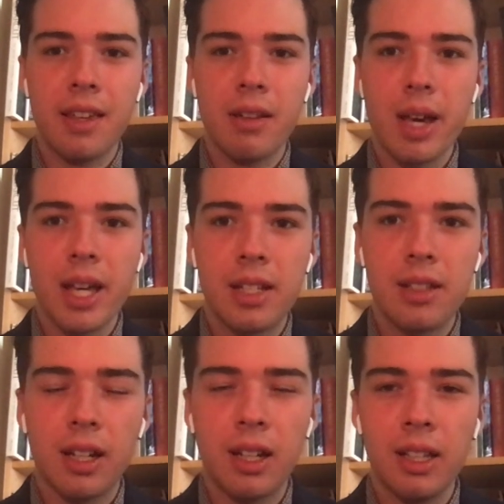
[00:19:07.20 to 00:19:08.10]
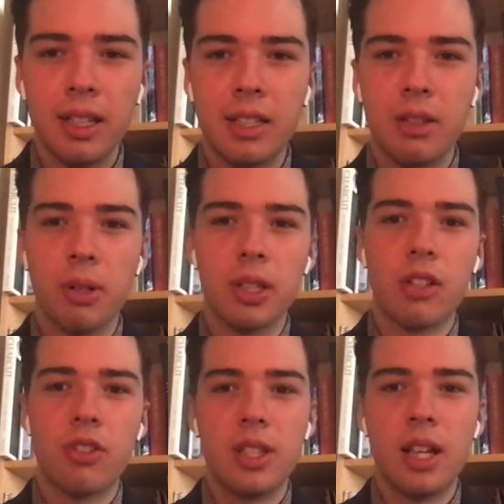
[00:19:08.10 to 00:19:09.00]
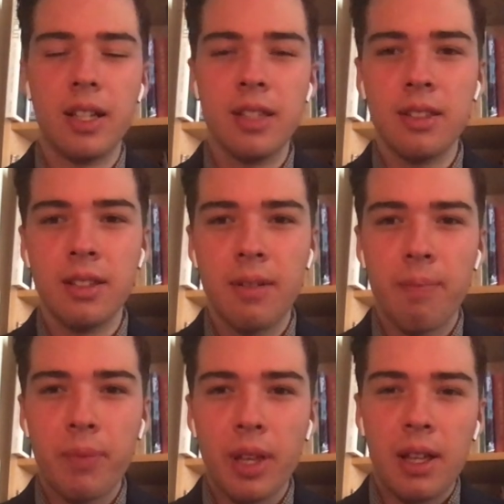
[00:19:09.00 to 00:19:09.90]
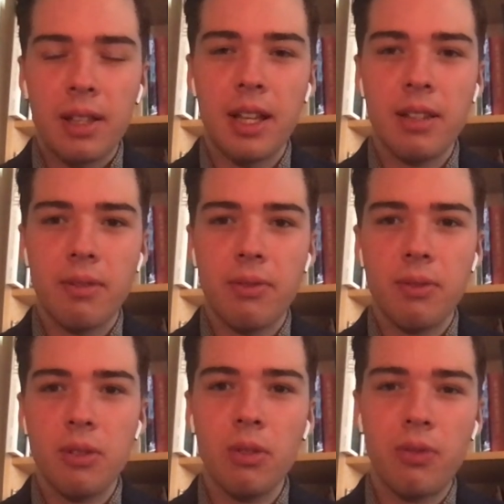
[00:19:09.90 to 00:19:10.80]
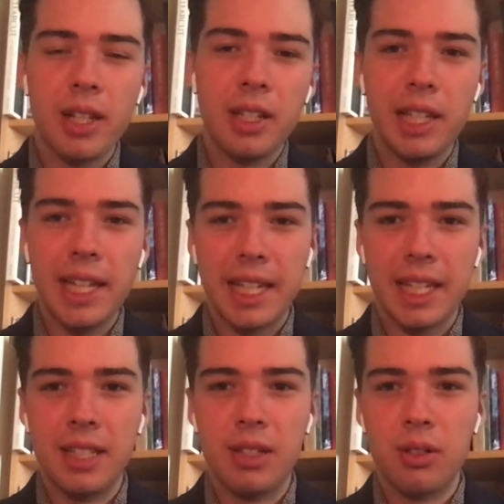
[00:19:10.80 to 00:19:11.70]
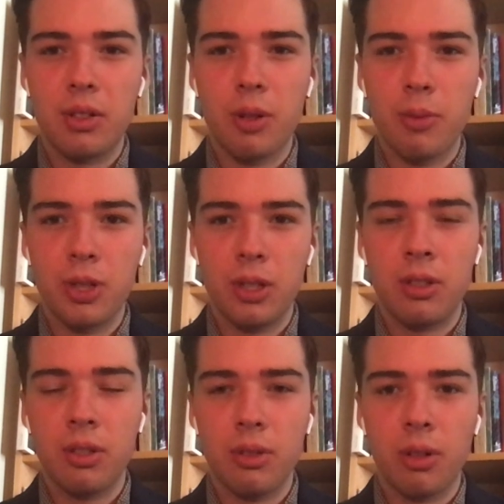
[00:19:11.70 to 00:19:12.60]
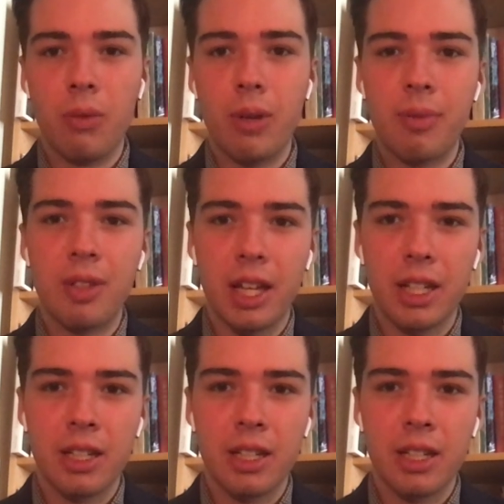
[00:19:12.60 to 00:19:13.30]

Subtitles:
Wagantall and the work that she does, then you'll find a link in the description to her website.